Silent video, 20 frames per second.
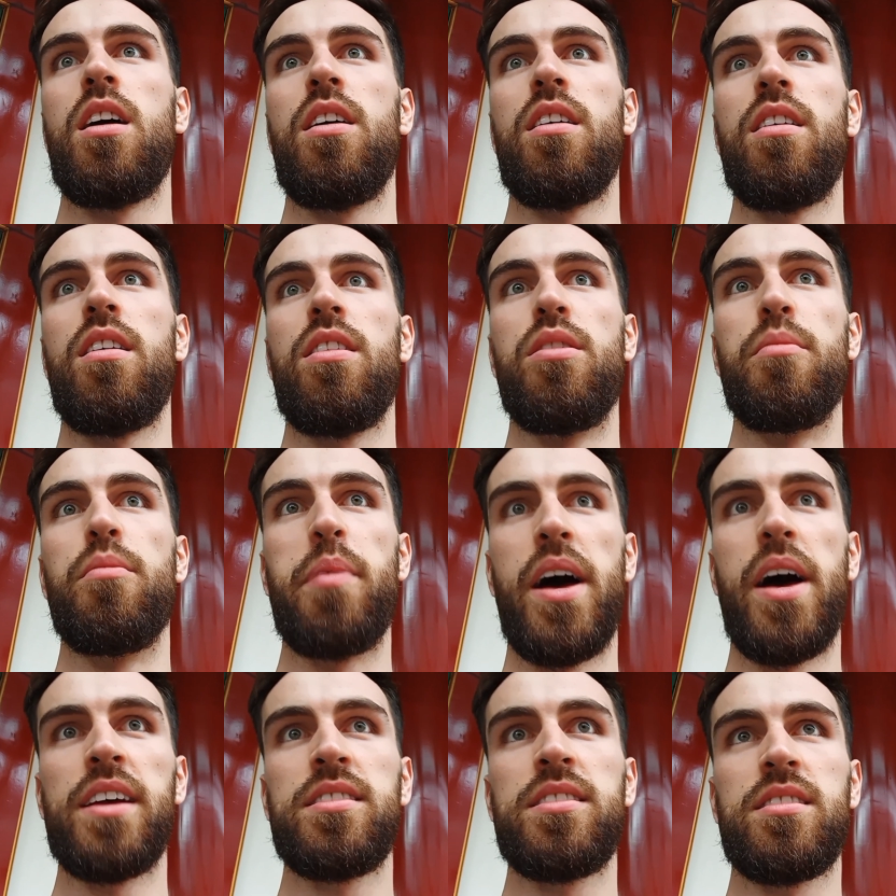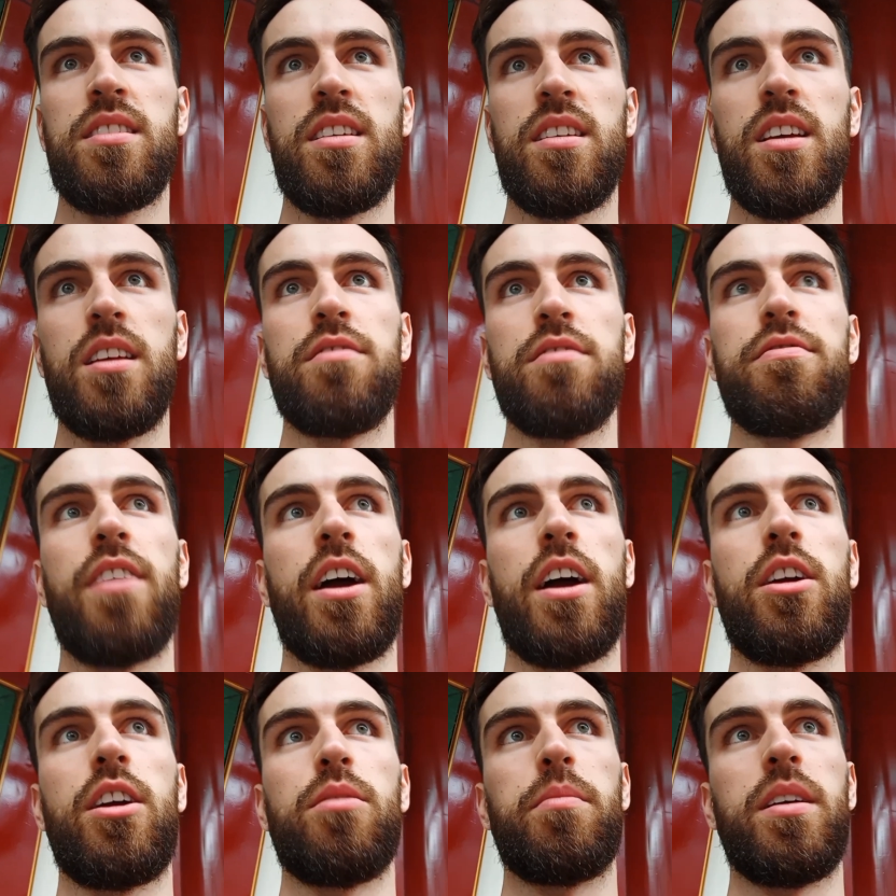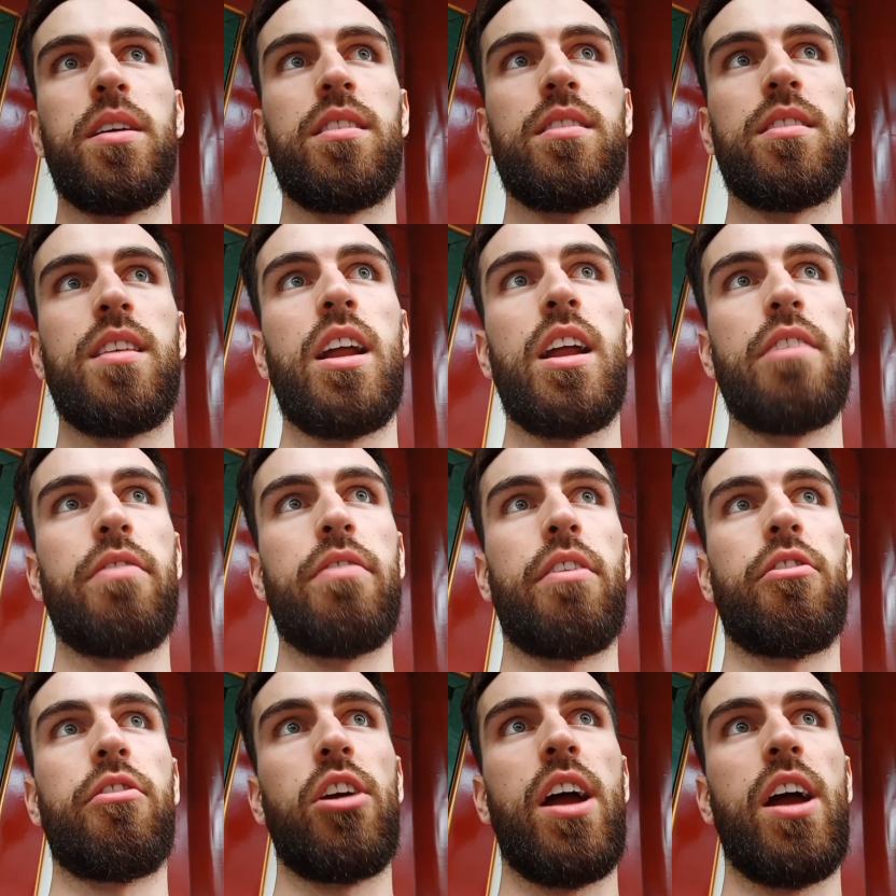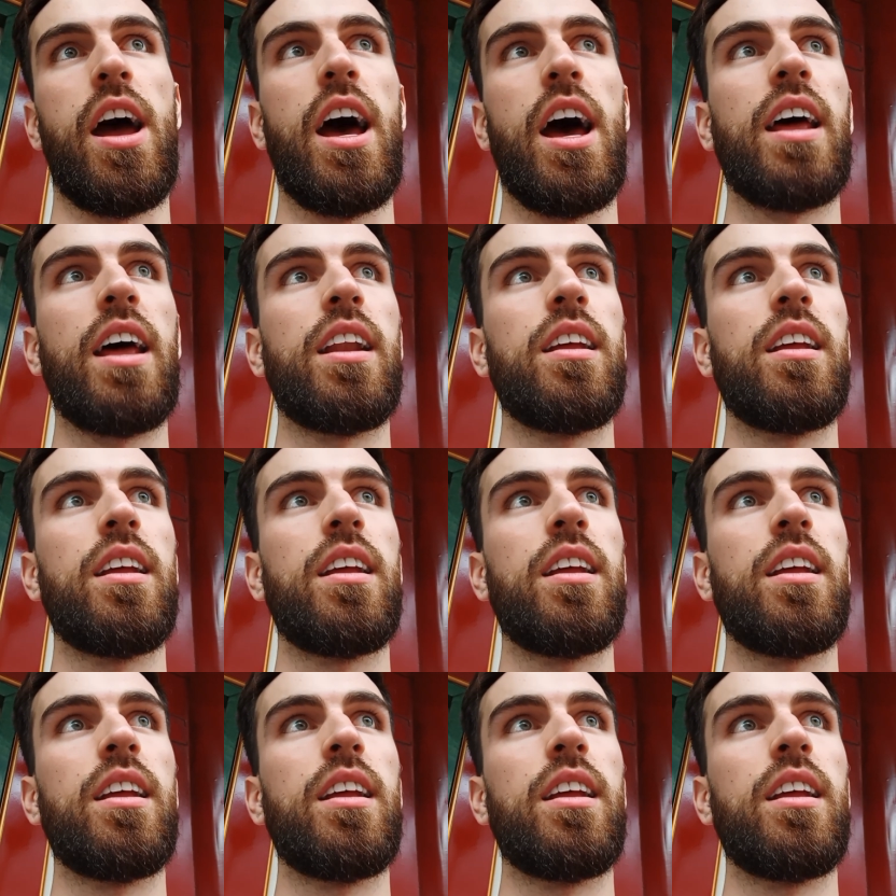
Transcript: The best environment that I've ever had,